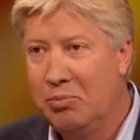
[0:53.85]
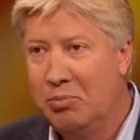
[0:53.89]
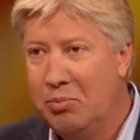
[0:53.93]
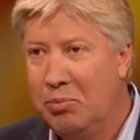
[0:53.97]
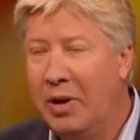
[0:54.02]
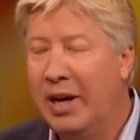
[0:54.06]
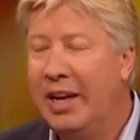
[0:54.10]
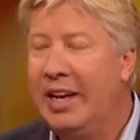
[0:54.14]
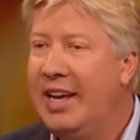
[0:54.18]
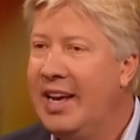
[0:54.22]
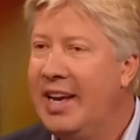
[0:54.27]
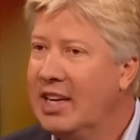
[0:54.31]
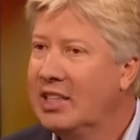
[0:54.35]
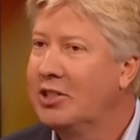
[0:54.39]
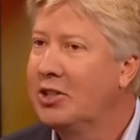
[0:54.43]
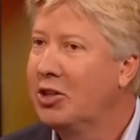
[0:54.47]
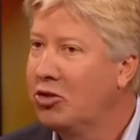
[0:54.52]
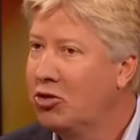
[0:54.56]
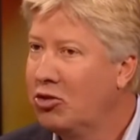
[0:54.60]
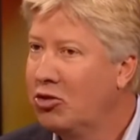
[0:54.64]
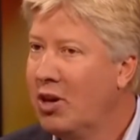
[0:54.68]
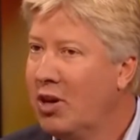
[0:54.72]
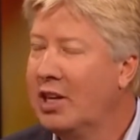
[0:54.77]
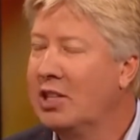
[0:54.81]
But he has to
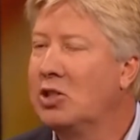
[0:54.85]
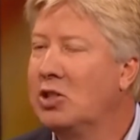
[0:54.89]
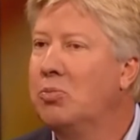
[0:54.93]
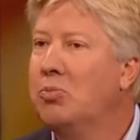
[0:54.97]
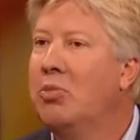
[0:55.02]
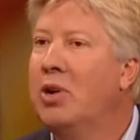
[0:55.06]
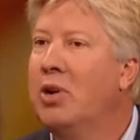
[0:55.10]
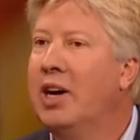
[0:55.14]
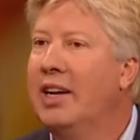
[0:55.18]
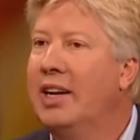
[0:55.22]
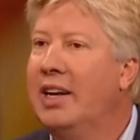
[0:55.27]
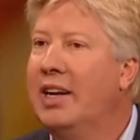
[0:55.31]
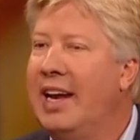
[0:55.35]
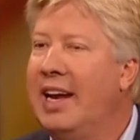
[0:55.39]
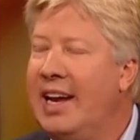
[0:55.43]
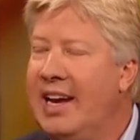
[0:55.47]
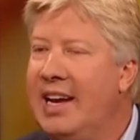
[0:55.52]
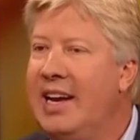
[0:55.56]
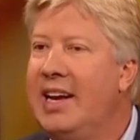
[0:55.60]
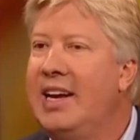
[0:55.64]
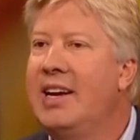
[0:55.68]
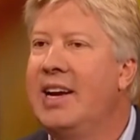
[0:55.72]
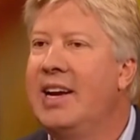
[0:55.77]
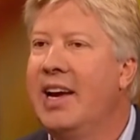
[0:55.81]
trust. But
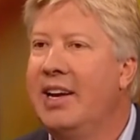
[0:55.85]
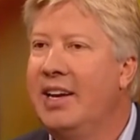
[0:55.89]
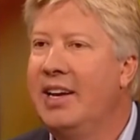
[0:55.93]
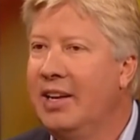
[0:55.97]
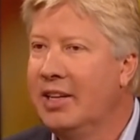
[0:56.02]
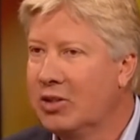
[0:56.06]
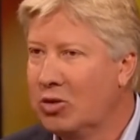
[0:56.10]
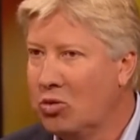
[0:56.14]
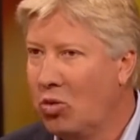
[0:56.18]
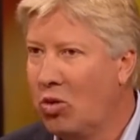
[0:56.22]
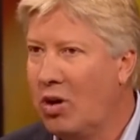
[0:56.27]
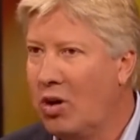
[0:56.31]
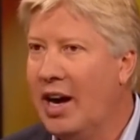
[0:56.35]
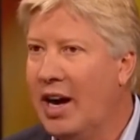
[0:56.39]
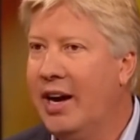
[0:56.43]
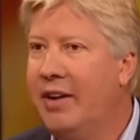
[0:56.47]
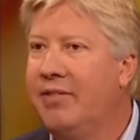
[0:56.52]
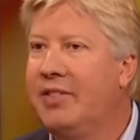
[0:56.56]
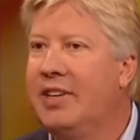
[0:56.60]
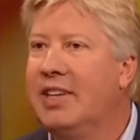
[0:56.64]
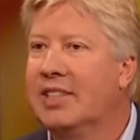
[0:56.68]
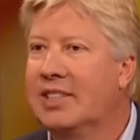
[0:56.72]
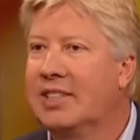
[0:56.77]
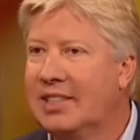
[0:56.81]
he and his
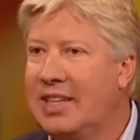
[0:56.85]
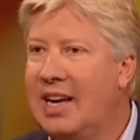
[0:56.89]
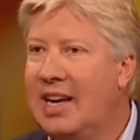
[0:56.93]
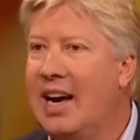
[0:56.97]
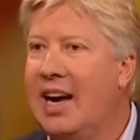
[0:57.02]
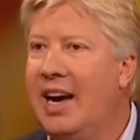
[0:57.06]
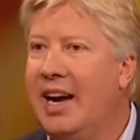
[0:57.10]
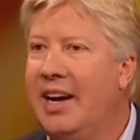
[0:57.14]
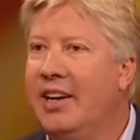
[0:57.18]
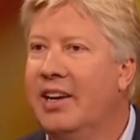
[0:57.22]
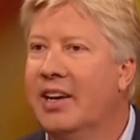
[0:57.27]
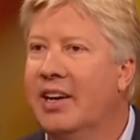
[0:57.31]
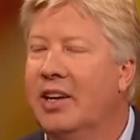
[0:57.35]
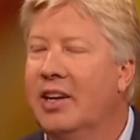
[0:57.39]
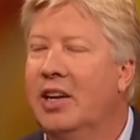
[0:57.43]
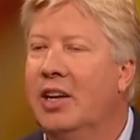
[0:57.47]
wife decide